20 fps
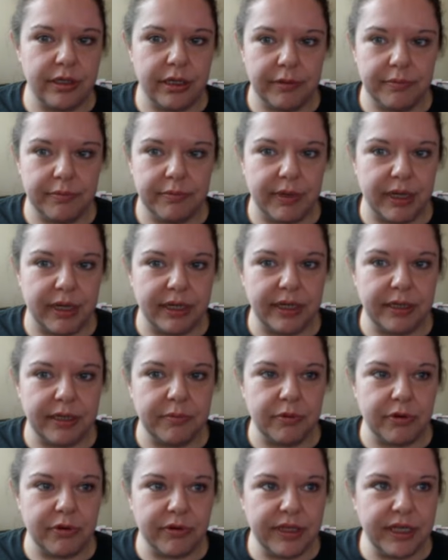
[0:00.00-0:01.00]
I like
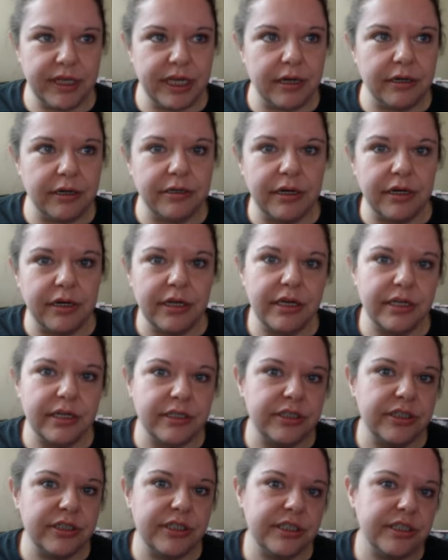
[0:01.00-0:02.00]
more the outlaw
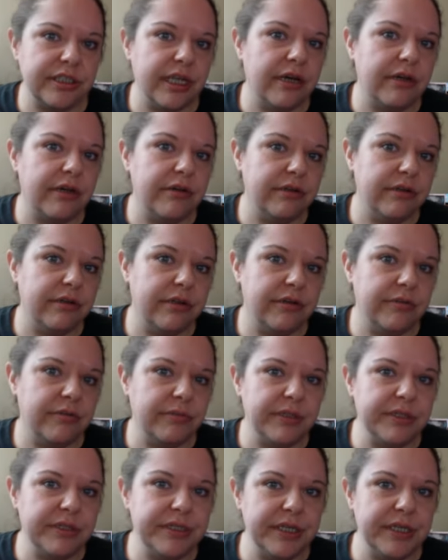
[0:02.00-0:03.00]
country style of
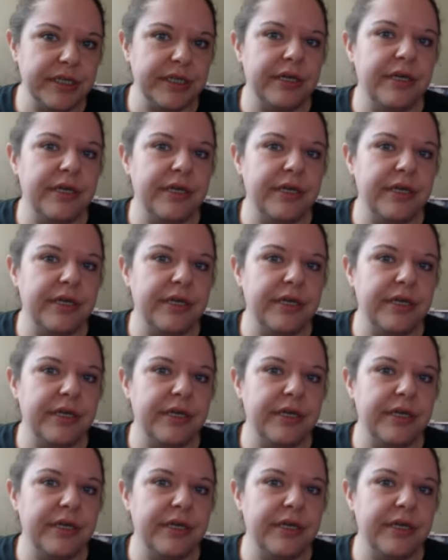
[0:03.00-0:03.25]
music.